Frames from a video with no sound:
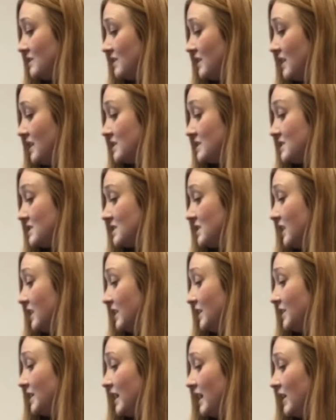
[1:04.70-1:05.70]
needs
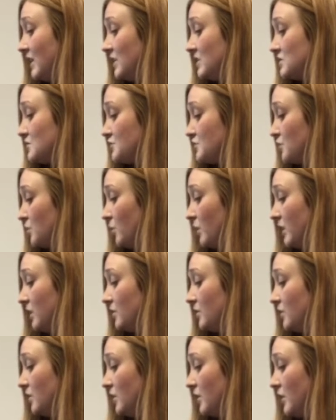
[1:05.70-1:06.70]
sunlight,
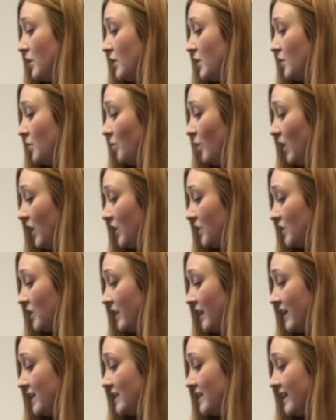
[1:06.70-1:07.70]
soil, water,
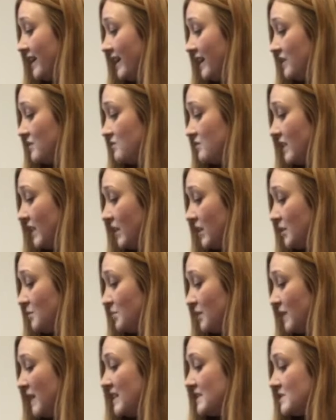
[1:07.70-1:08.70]
and an uncrowded
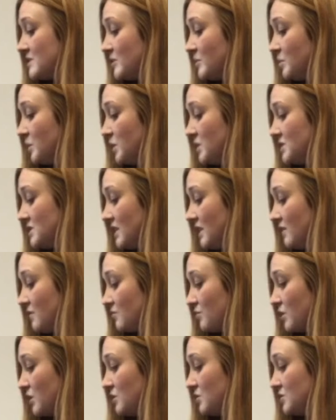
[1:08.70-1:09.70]
place to put down
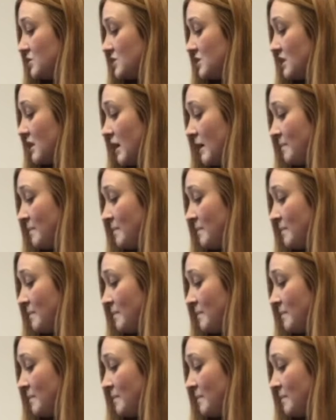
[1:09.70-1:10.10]
roots.